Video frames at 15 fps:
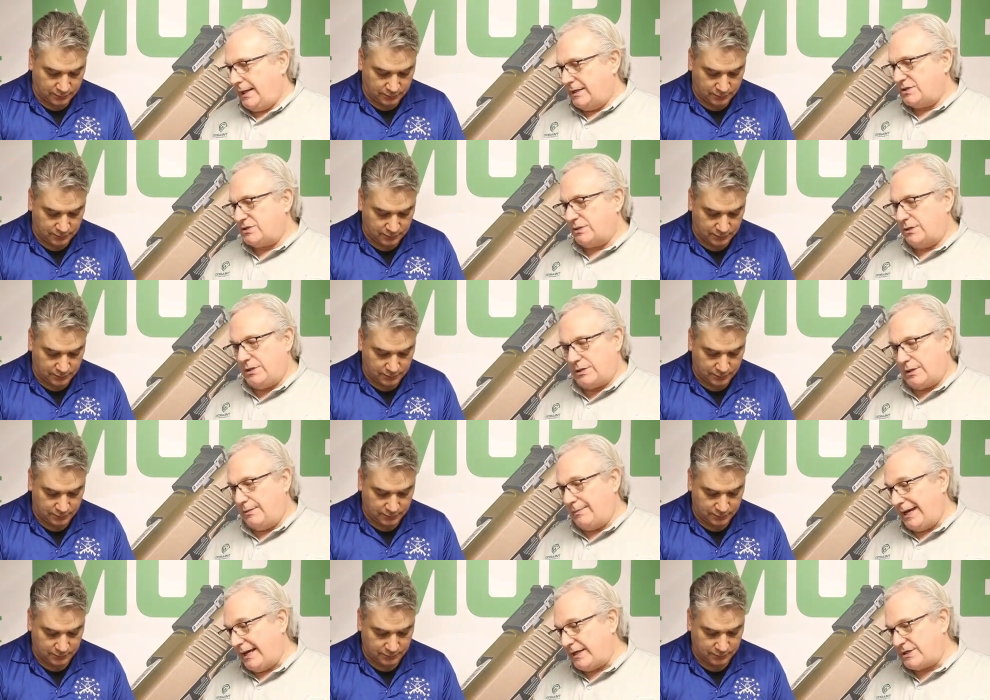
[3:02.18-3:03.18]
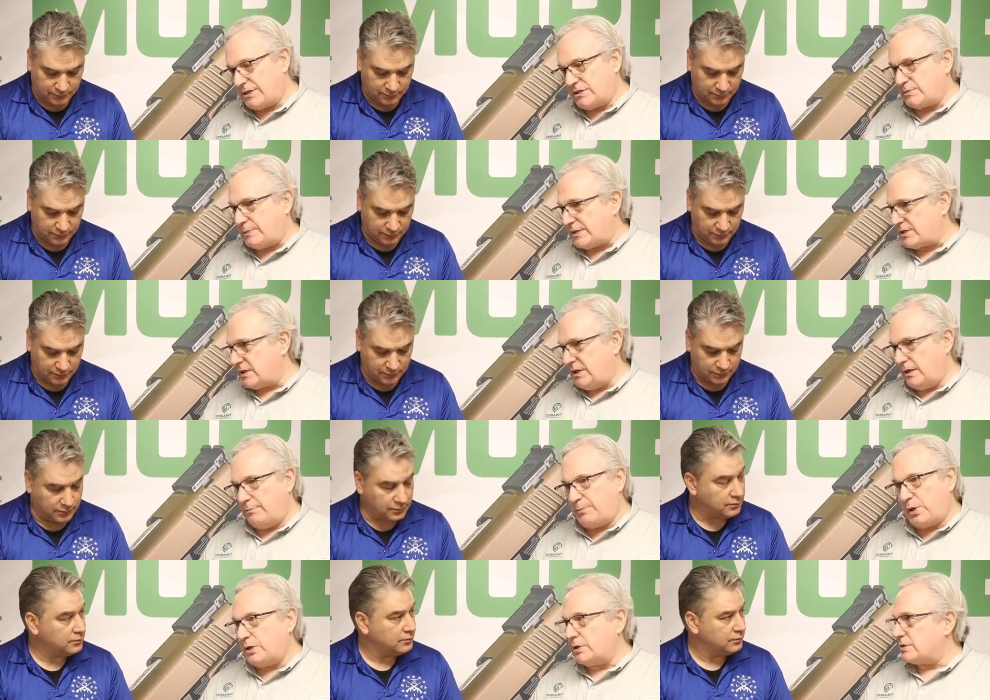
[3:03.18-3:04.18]
Speaker 1: And so you can imagine, especially in a
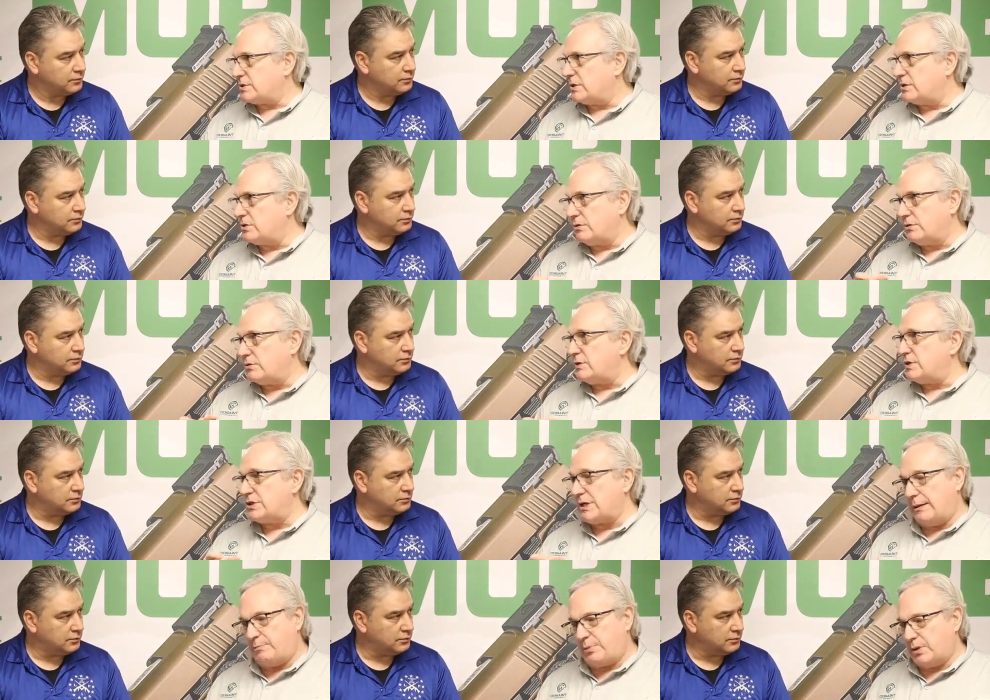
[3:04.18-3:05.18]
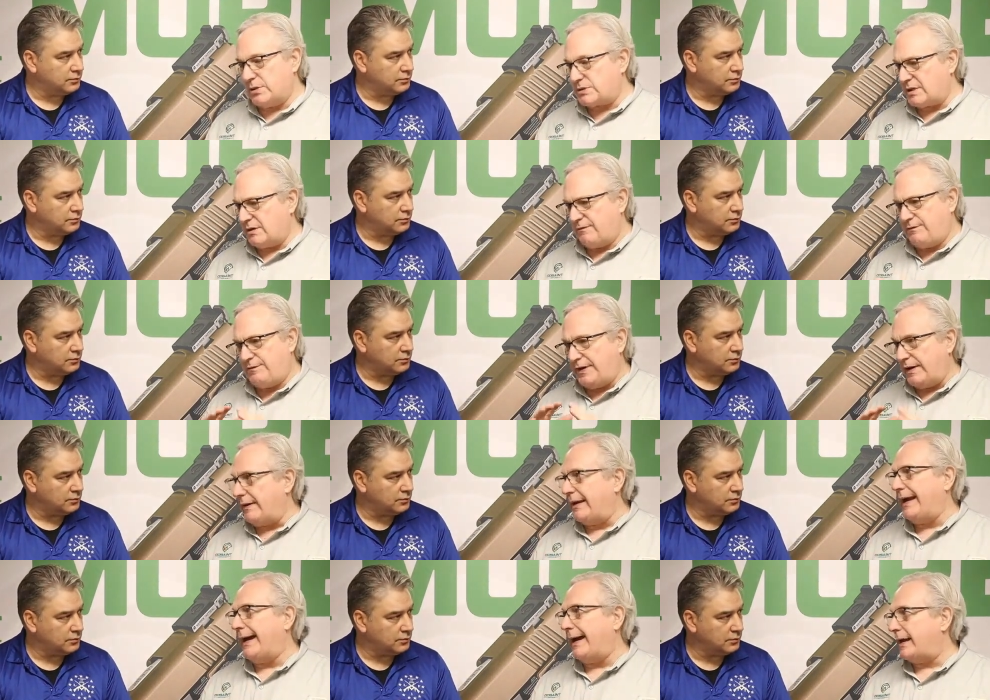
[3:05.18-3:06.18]
burst, a two or three shot burst, they're
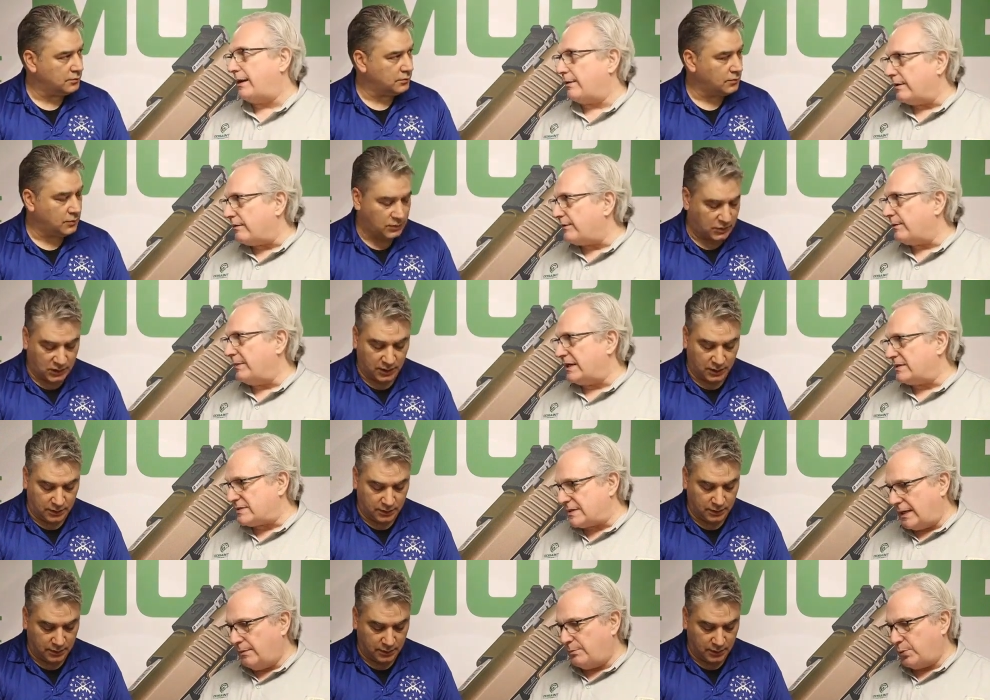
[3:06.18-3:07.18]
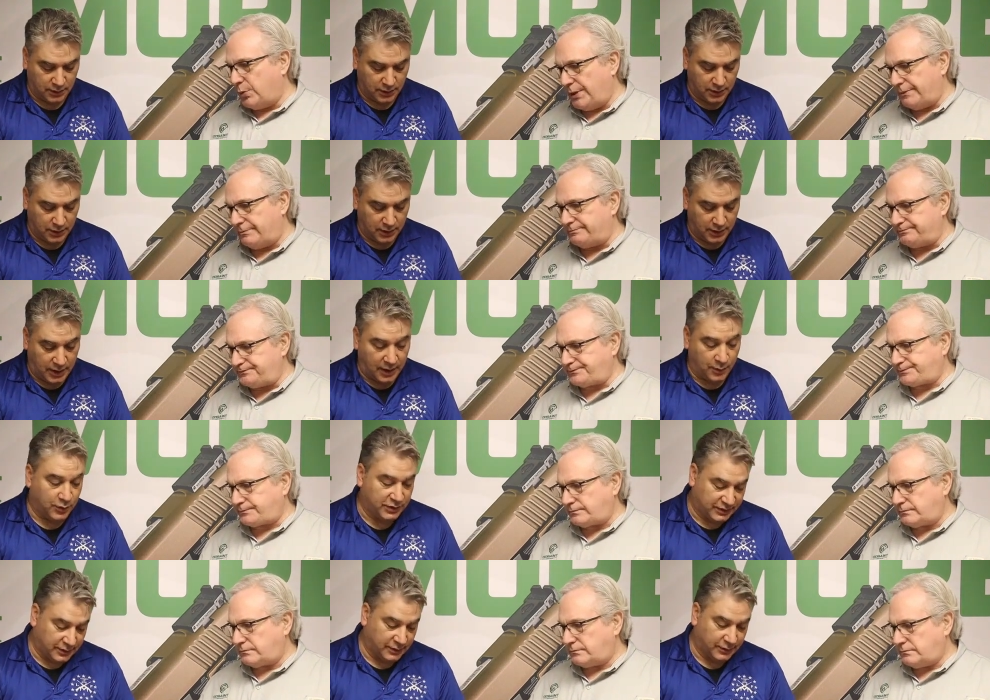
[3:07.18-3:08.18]
very accurate
Speaker 2: from that standpoint. And
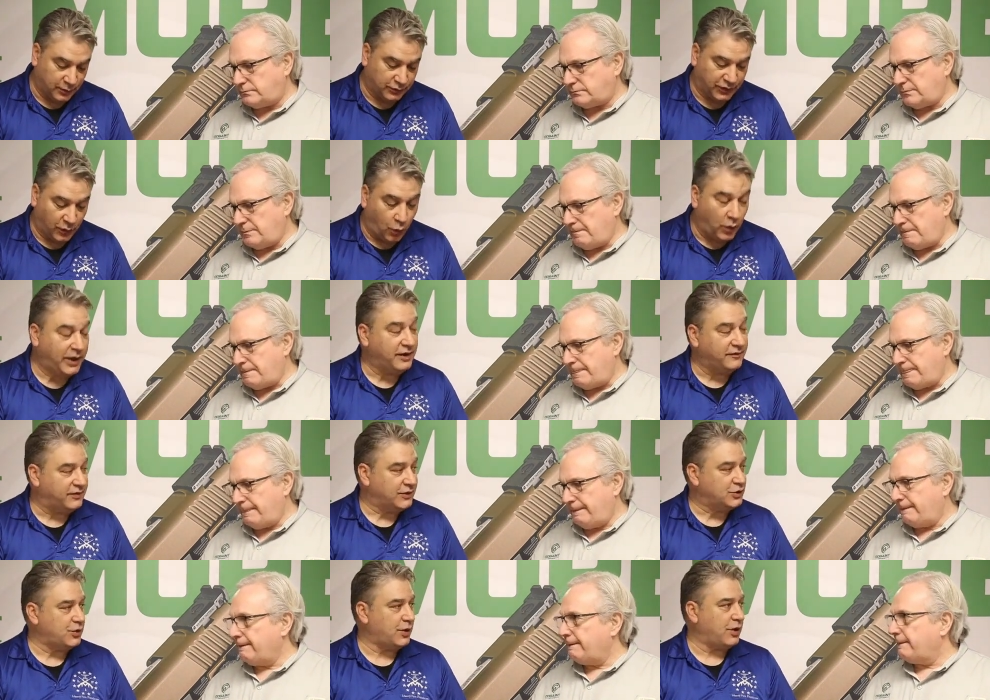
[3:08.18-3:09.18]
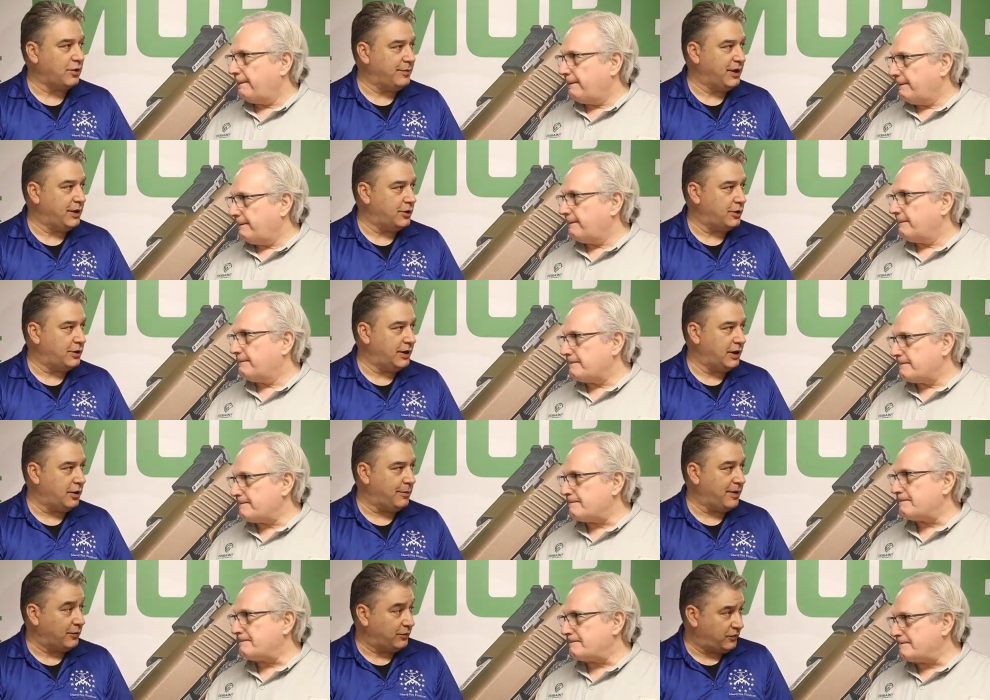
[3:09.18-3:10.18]
with the with the weight of the trigger being on
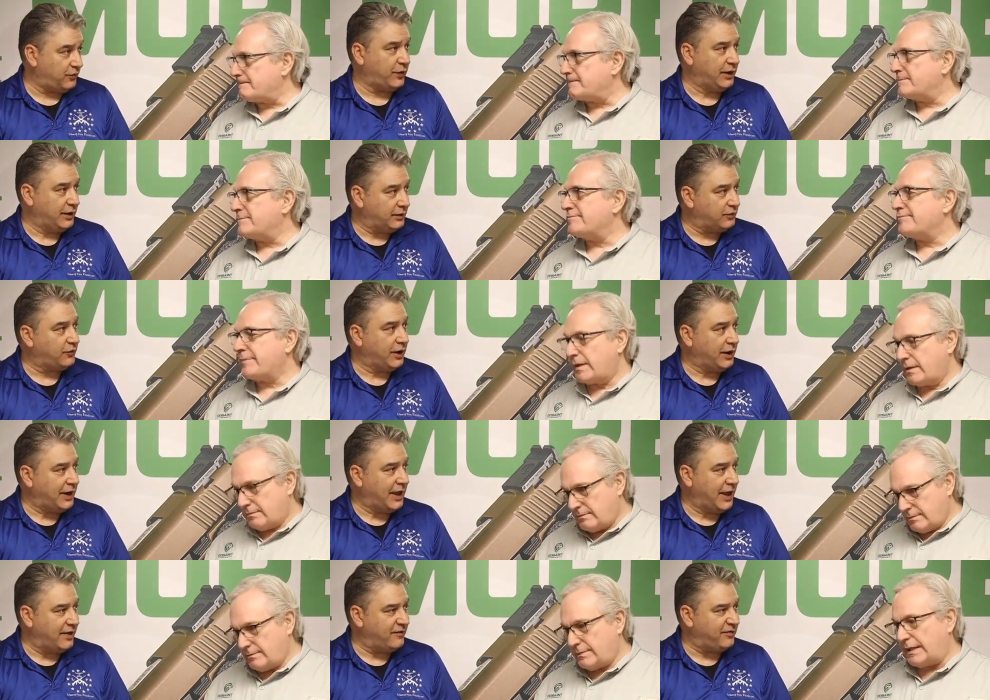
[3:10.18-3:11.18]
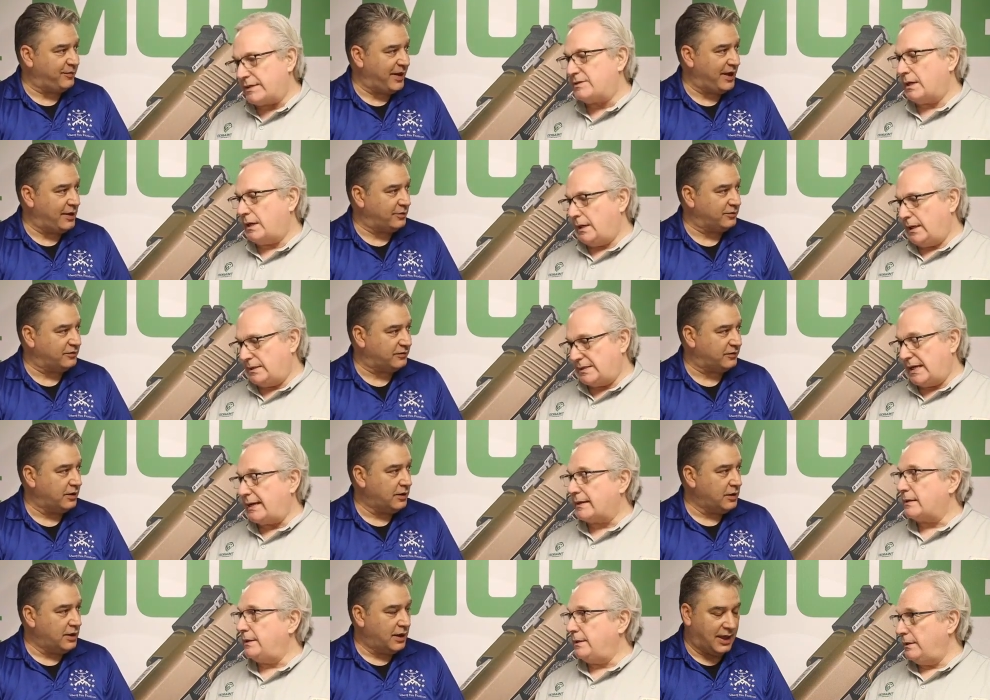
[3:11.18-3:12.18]
here, about three, three and a half pounds.
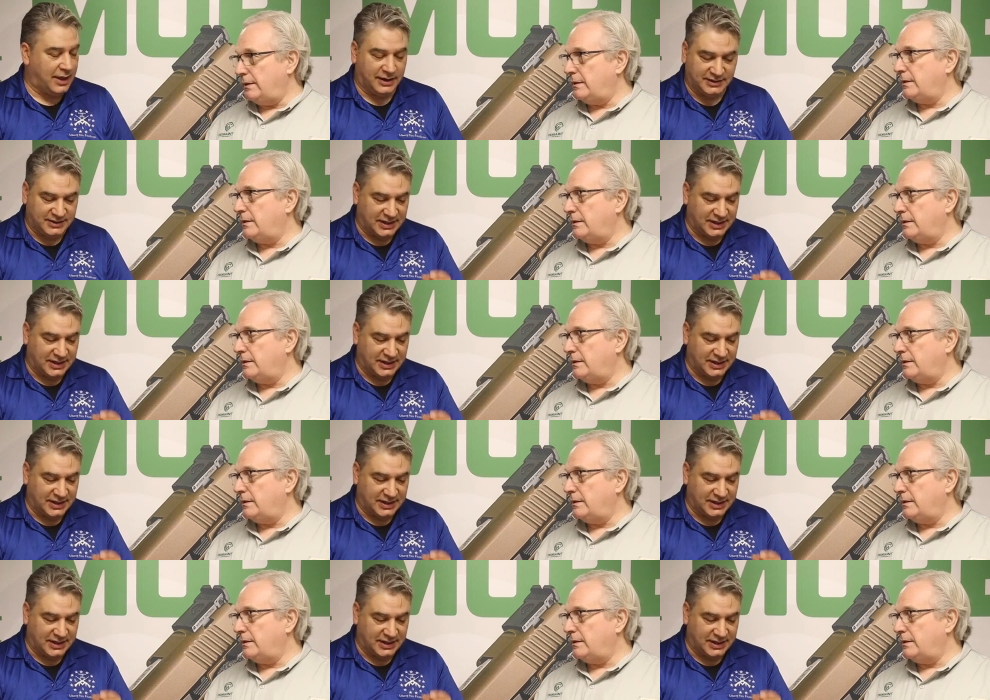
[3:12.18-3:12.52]
Speaker 1: Exactly. And